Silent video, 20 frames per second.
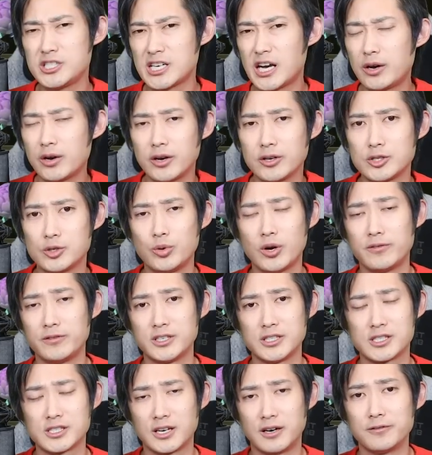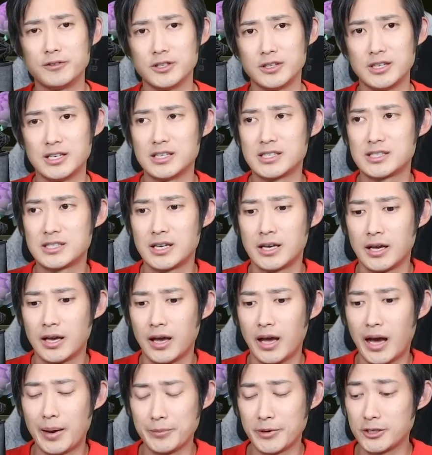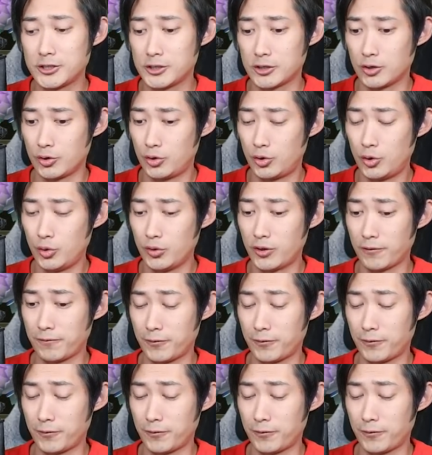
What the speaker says: shout out to whoever discovered this. I'm not sure who the